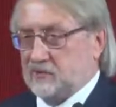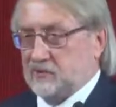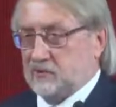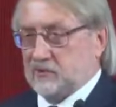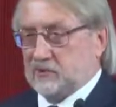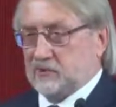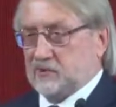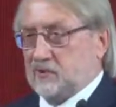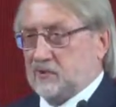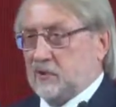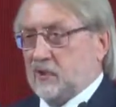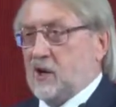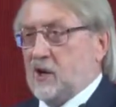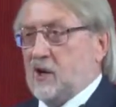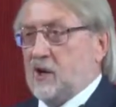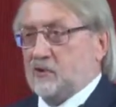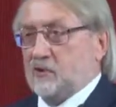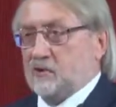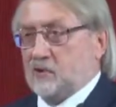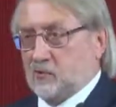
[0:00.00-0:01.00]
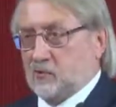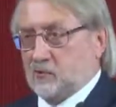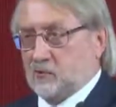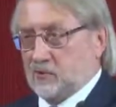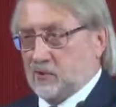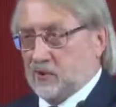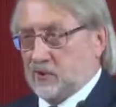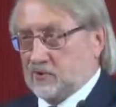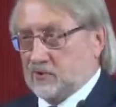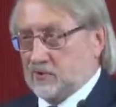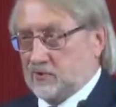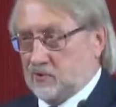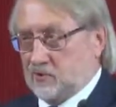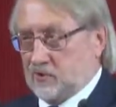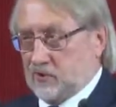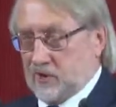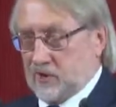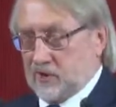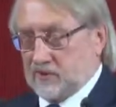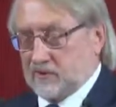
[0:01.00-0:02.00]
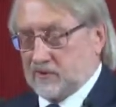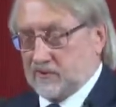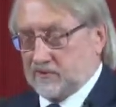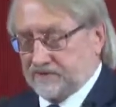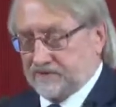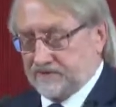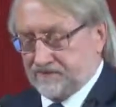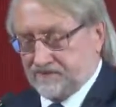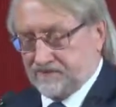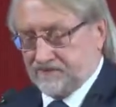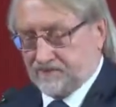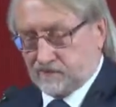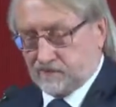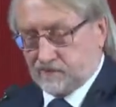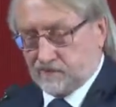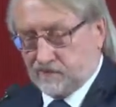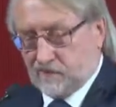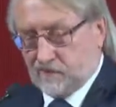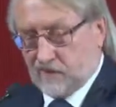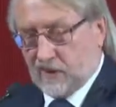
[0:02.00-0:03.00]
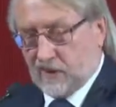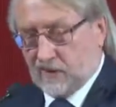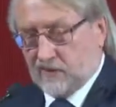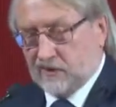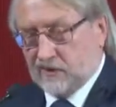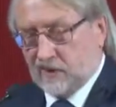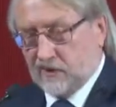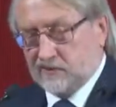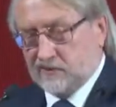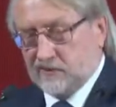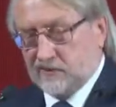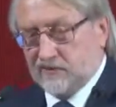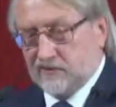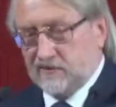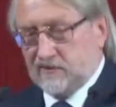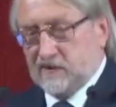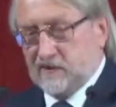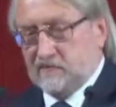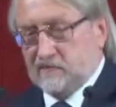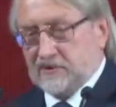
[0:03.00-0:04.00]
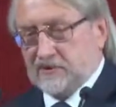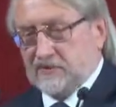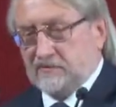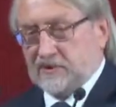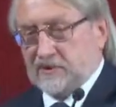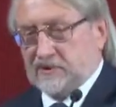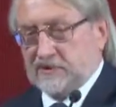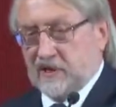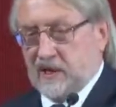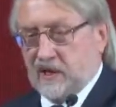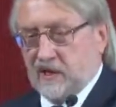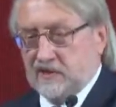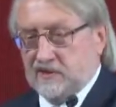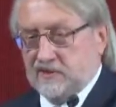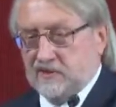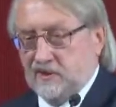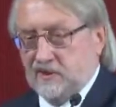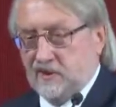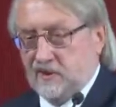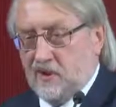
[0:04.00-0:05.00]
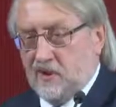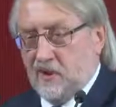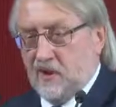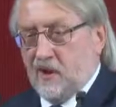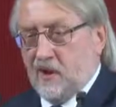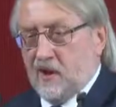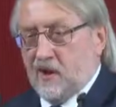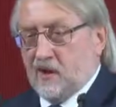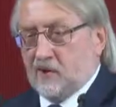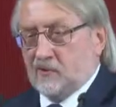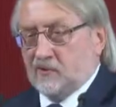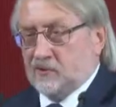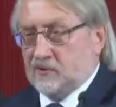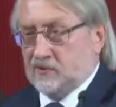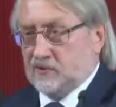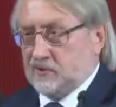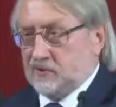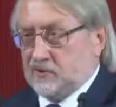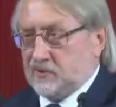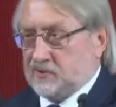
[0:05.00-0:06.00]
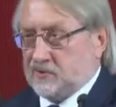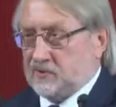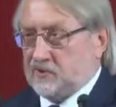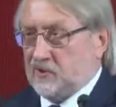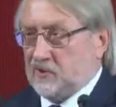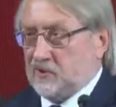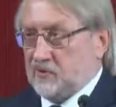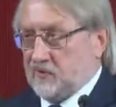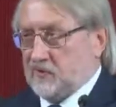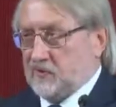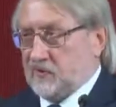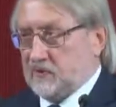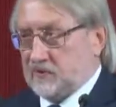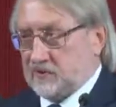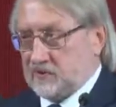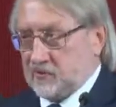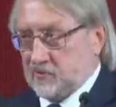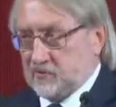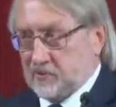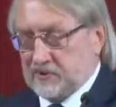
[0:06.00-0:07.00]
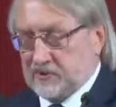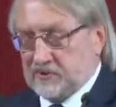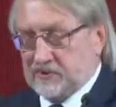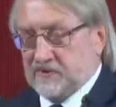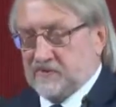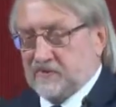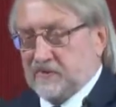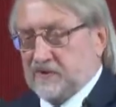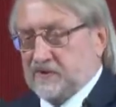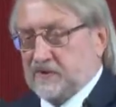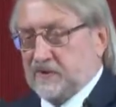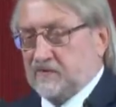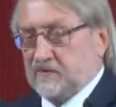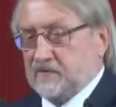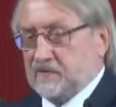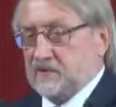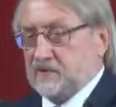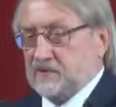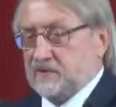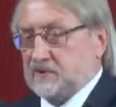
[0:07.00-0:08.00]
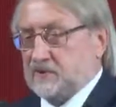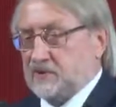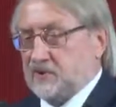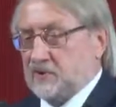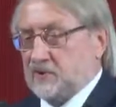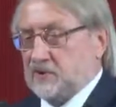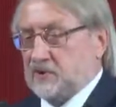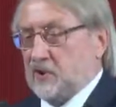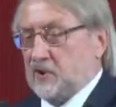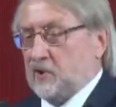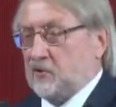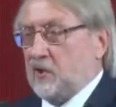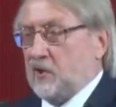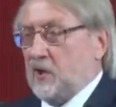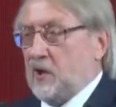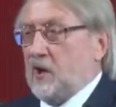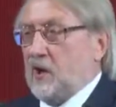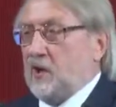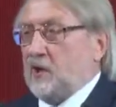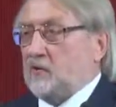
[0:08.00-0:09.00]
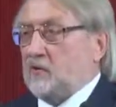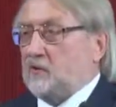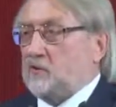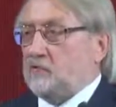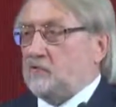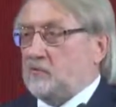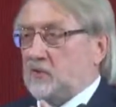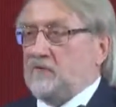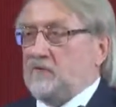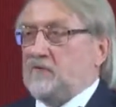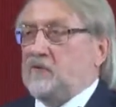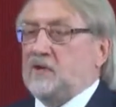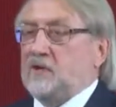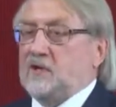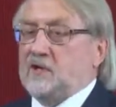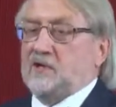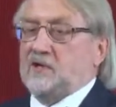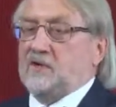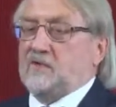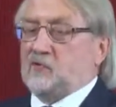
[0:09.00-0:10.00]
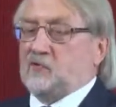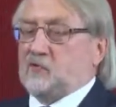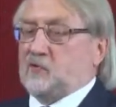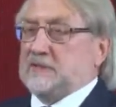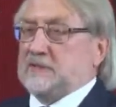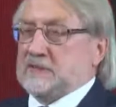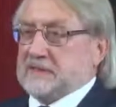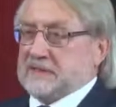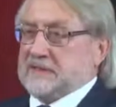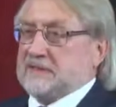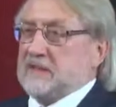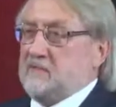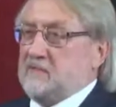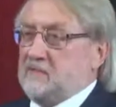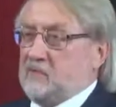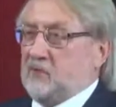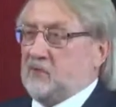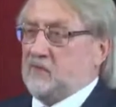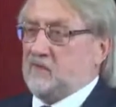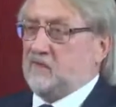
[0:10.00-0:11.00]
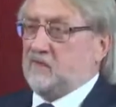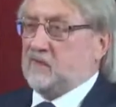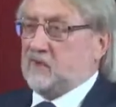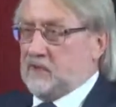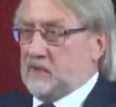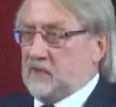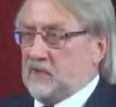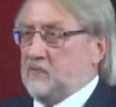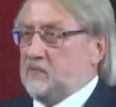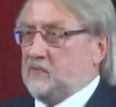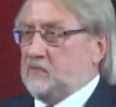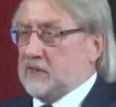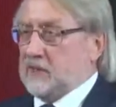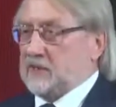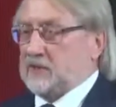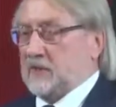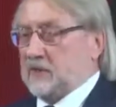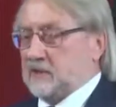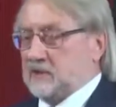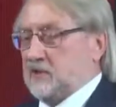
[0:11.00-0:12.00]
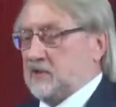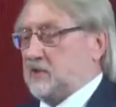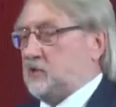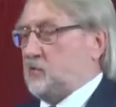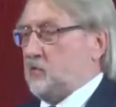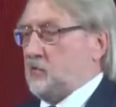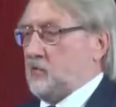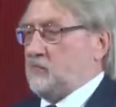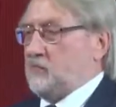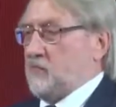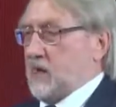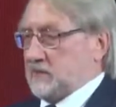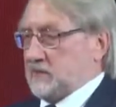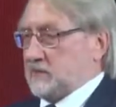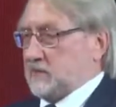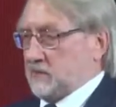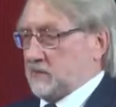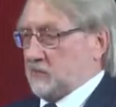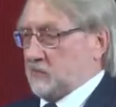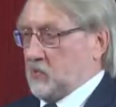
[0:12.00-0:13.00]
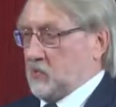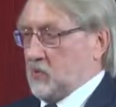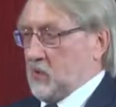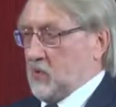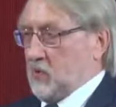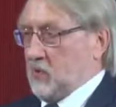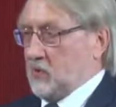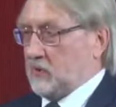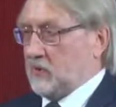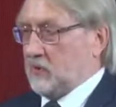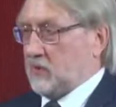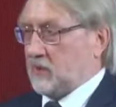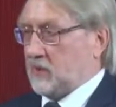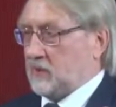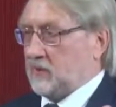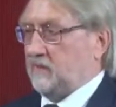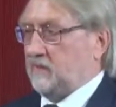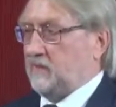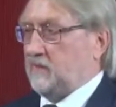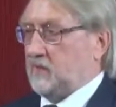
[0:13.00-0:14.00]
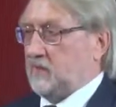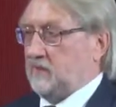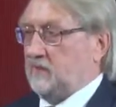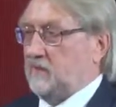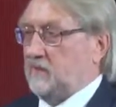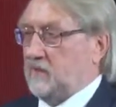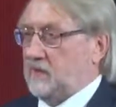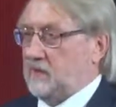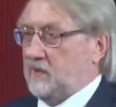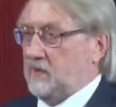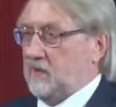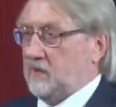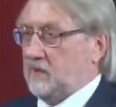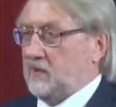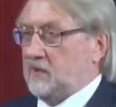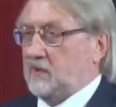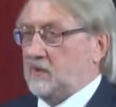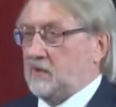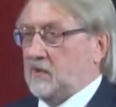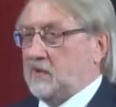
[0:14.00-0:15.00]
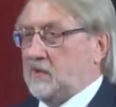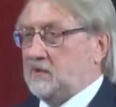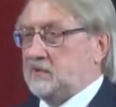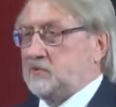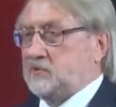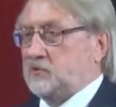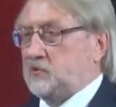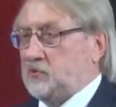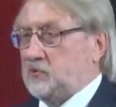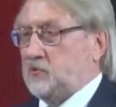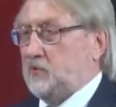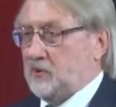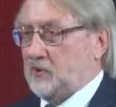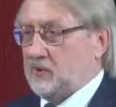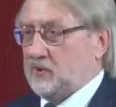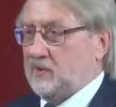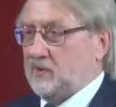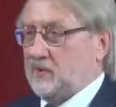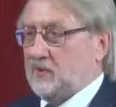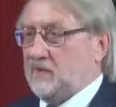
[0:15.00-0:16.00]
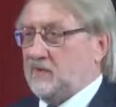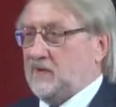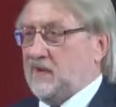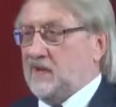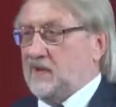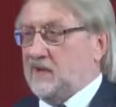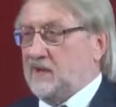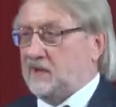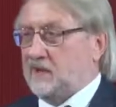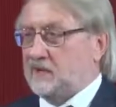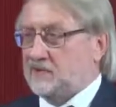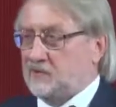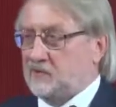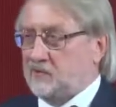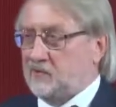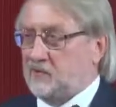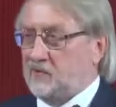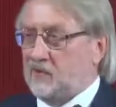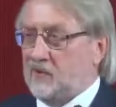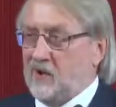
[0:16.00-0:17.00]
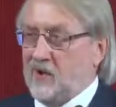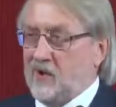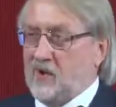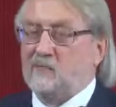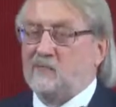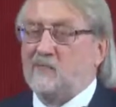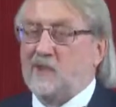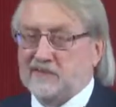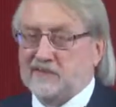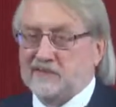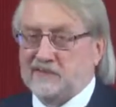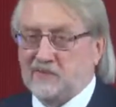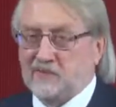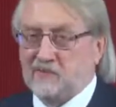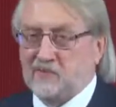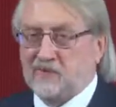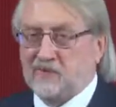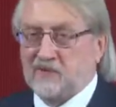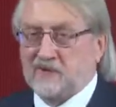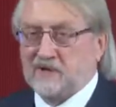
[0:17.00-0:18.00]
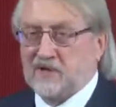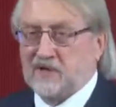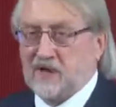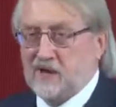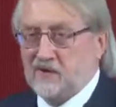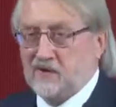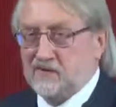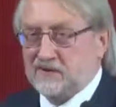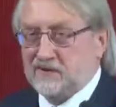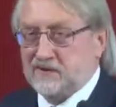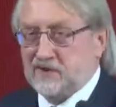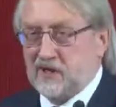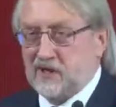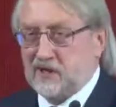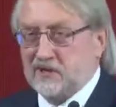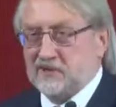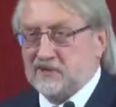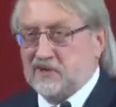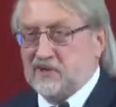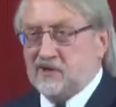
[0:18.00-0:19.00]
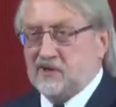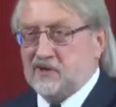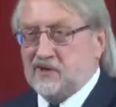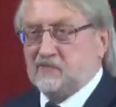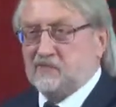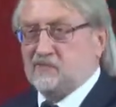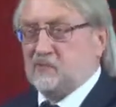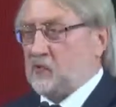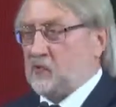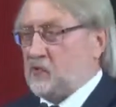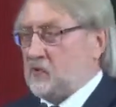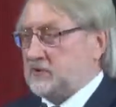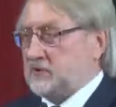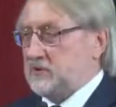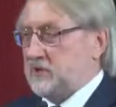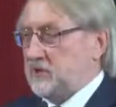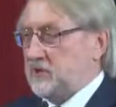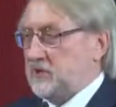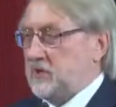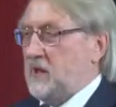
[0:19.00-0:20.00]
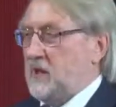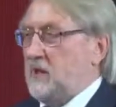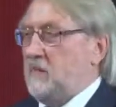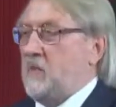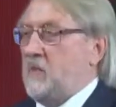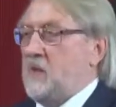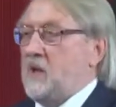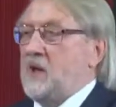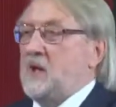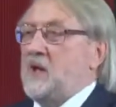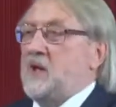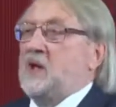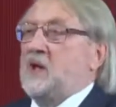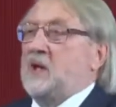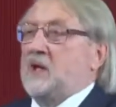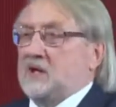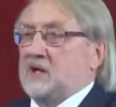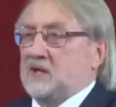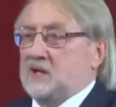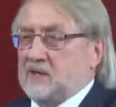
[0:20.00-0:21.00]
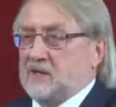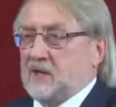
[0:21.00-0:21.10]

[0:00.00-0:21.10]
but for some specific groups of population, it turned out to be very difficult to perform, and some so-called specialists say that condoms are not a protection. And actually, we can compare the situation with condoms with the situation of masks. Well, a lot has been said that masks can only